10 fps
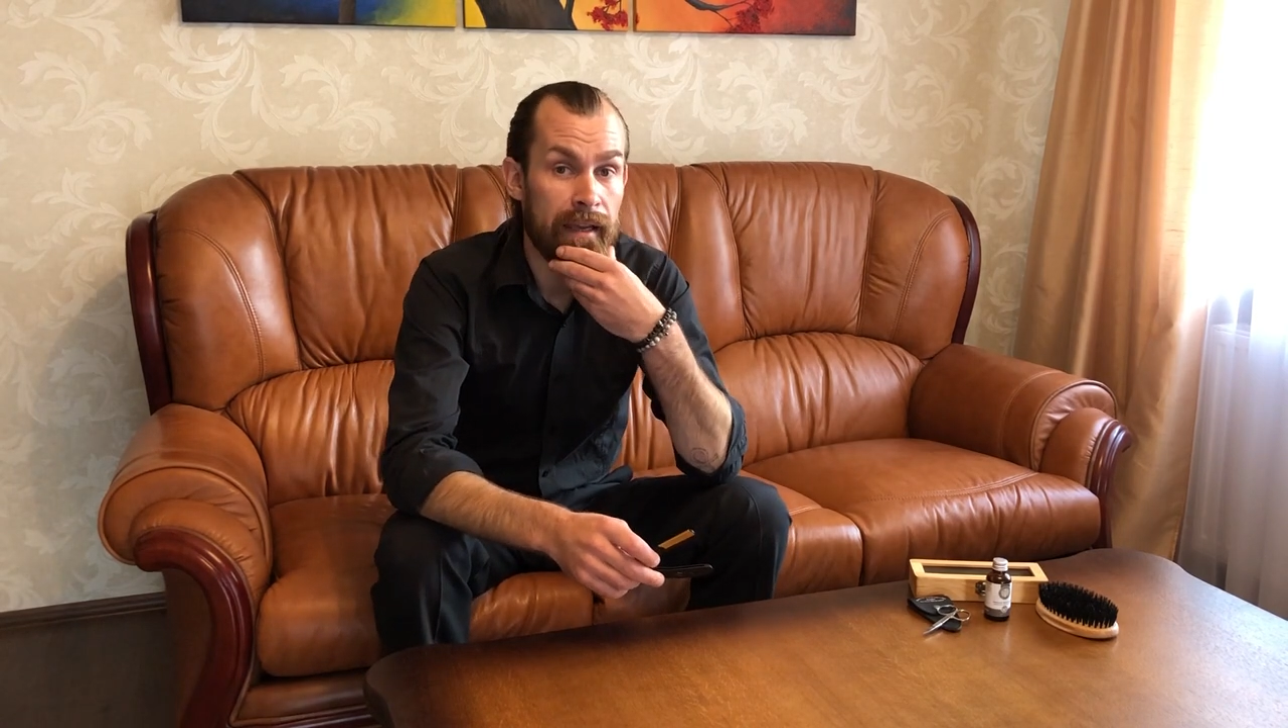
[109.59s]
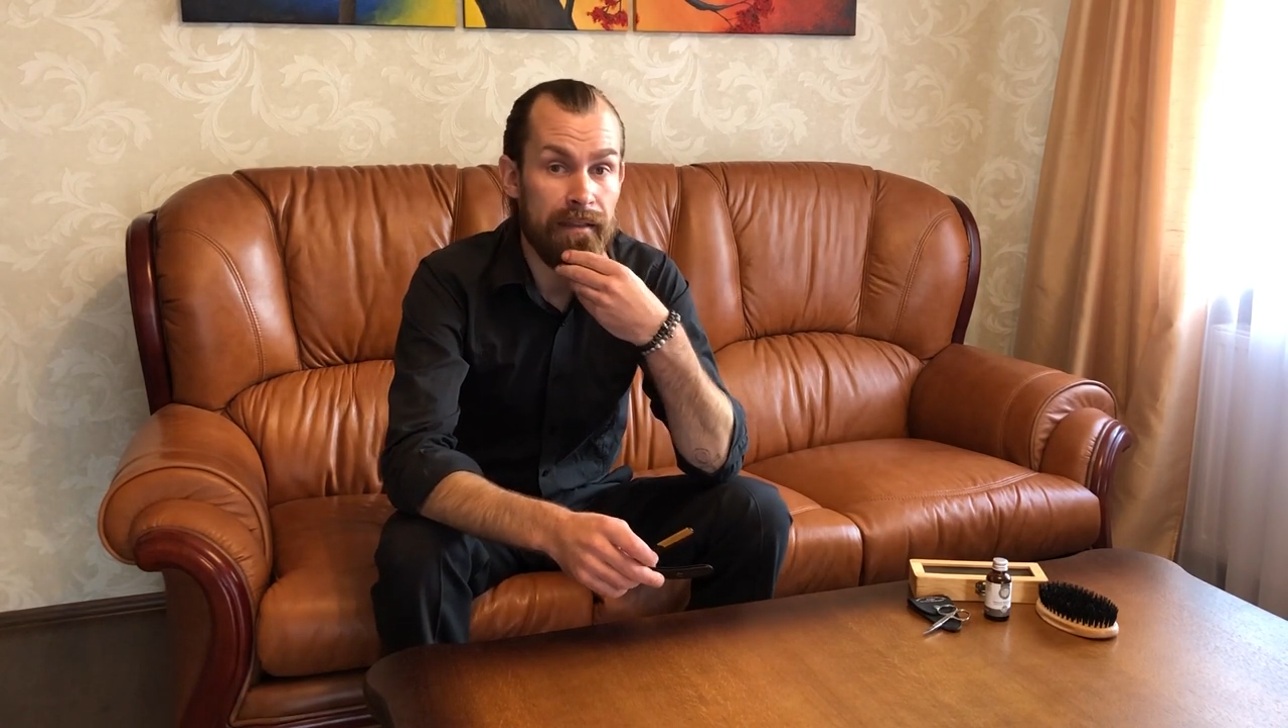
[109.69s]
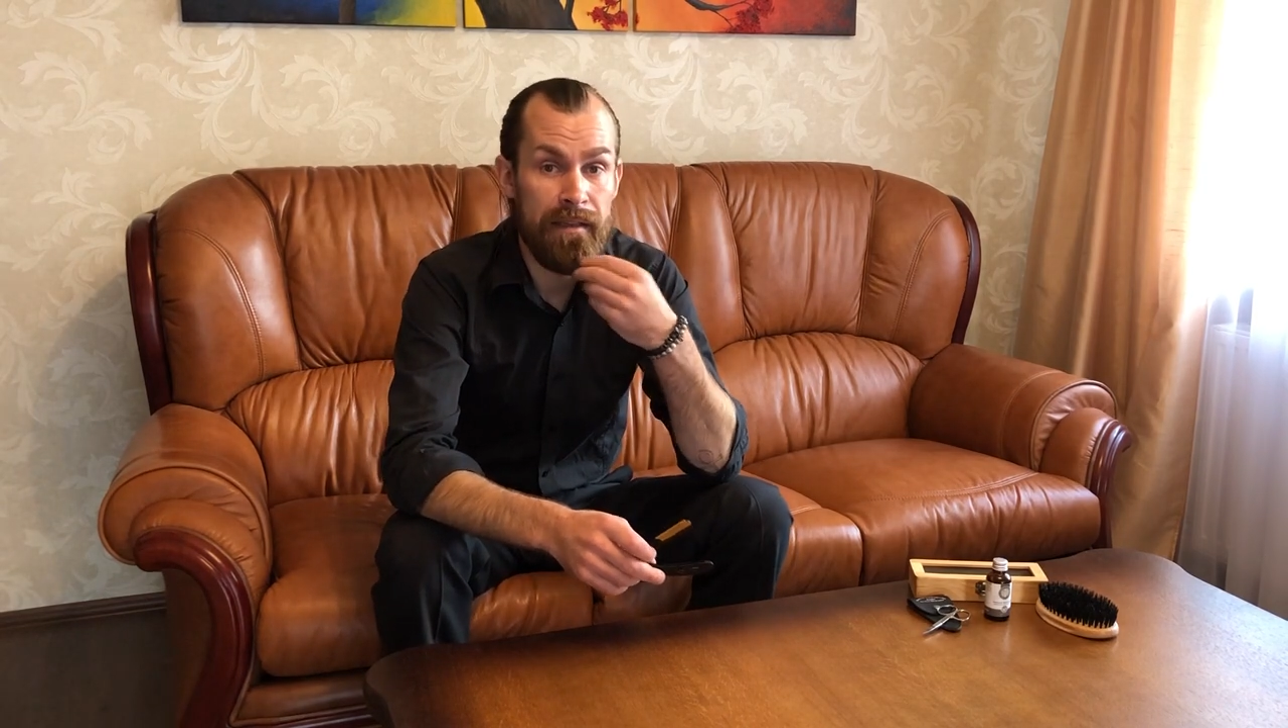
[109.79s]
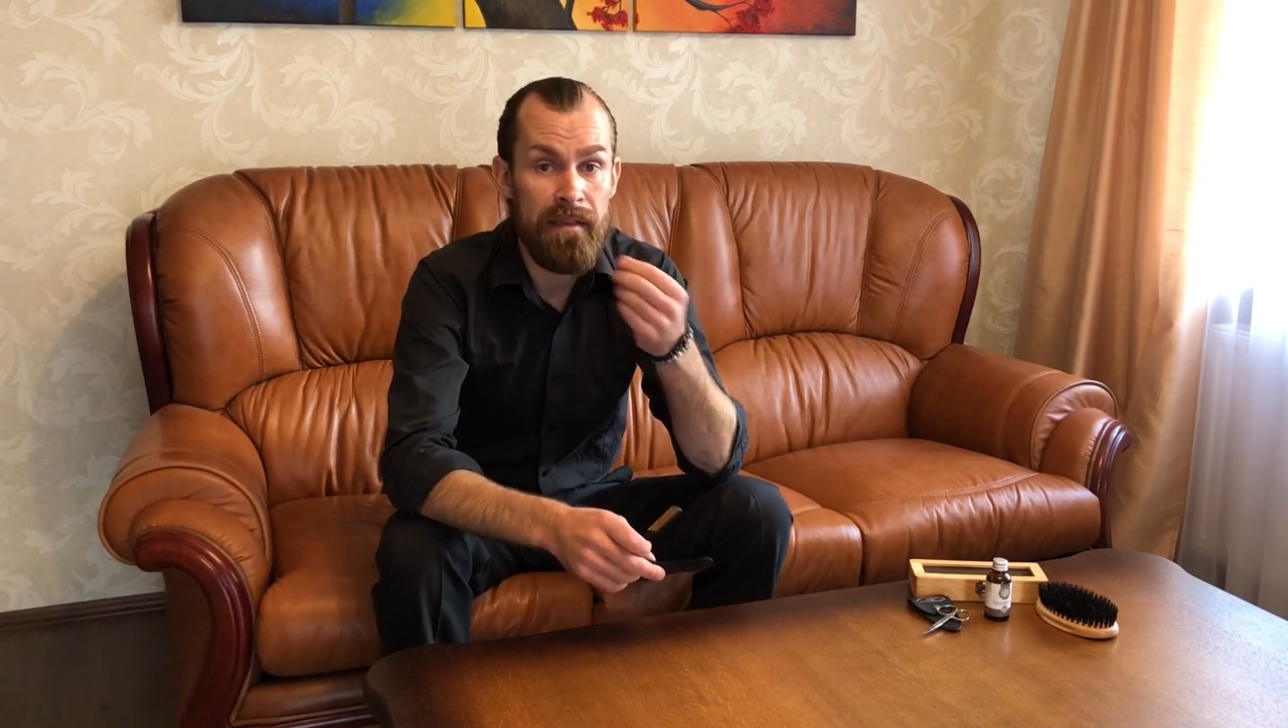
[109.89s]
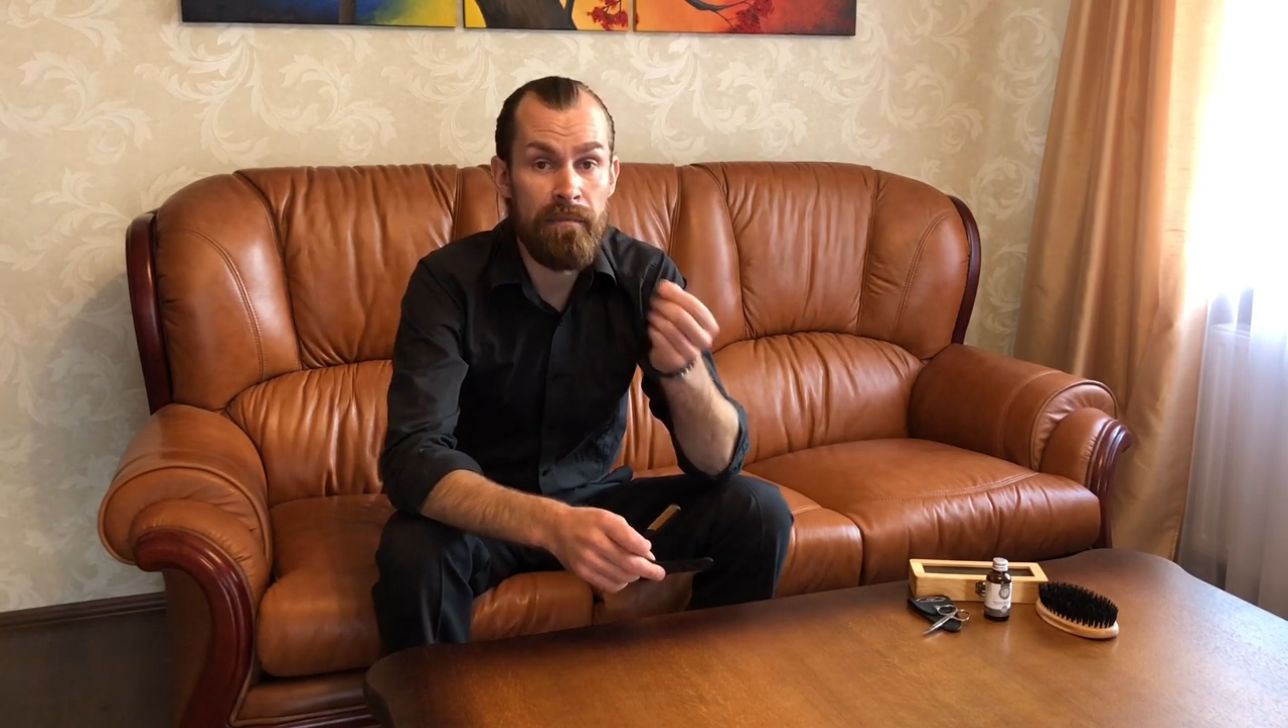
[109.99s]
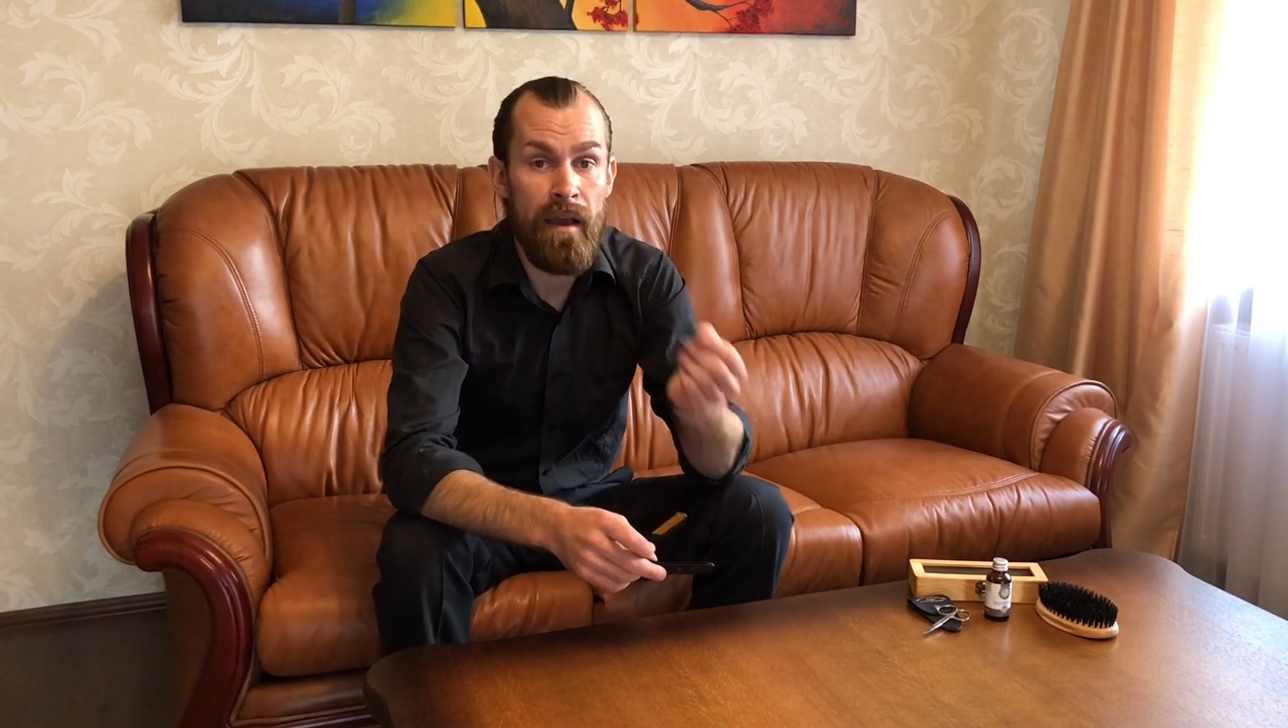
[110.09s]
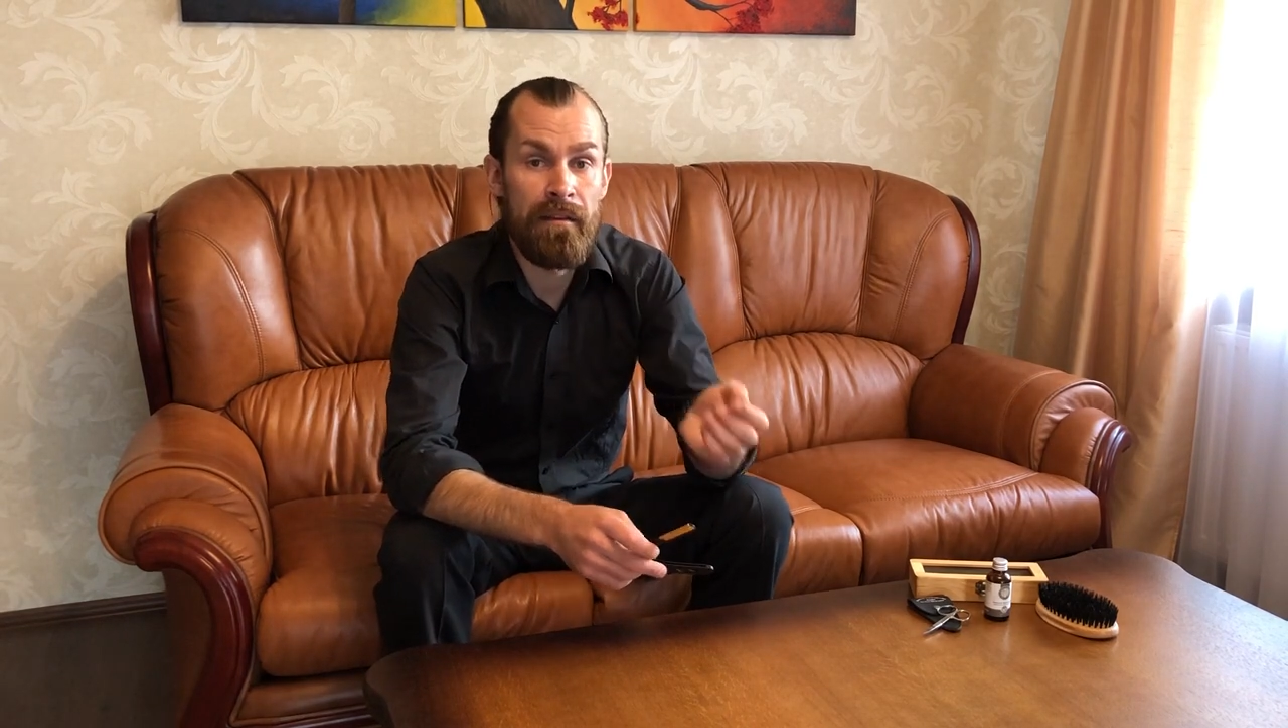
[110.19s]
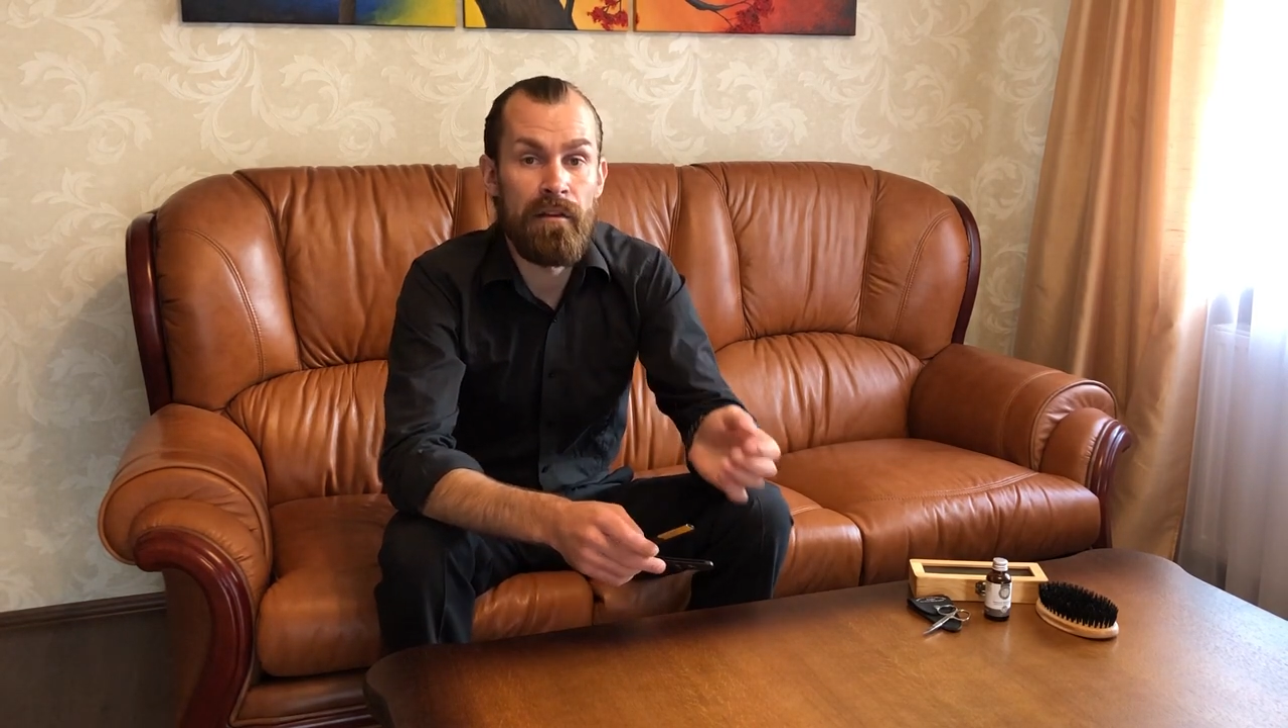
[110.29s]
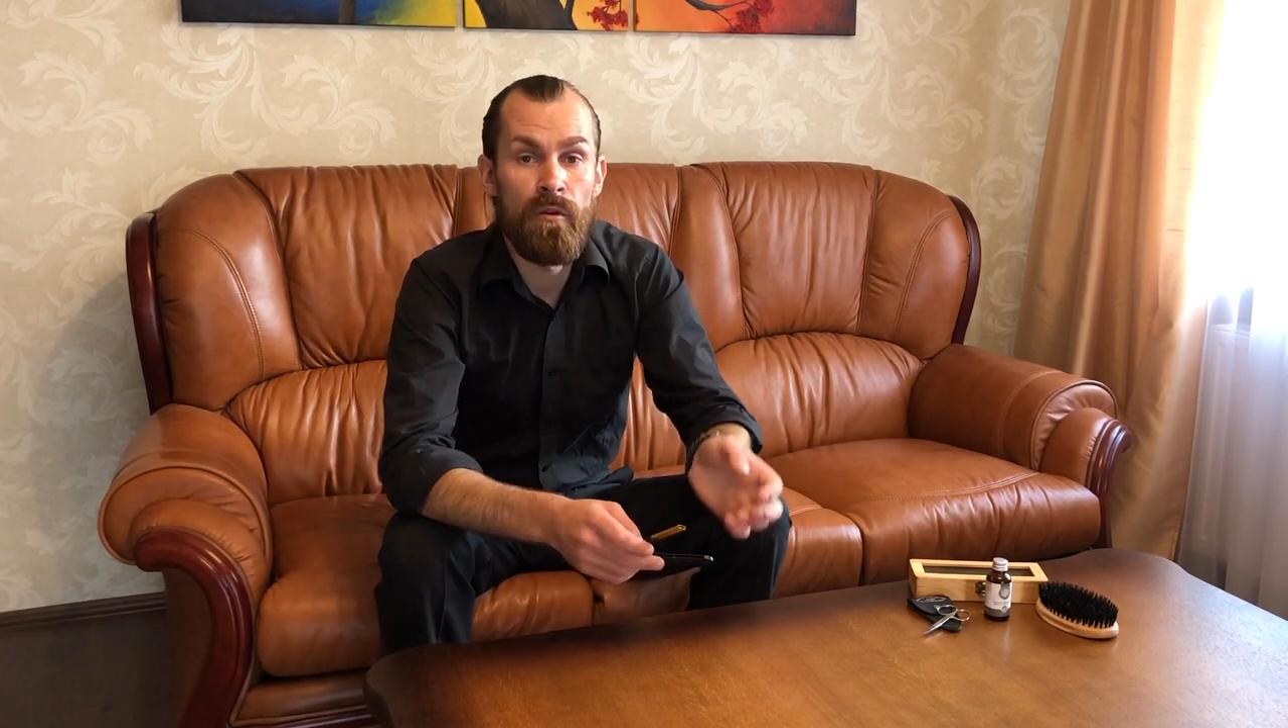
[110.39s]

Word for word: It doesn't matter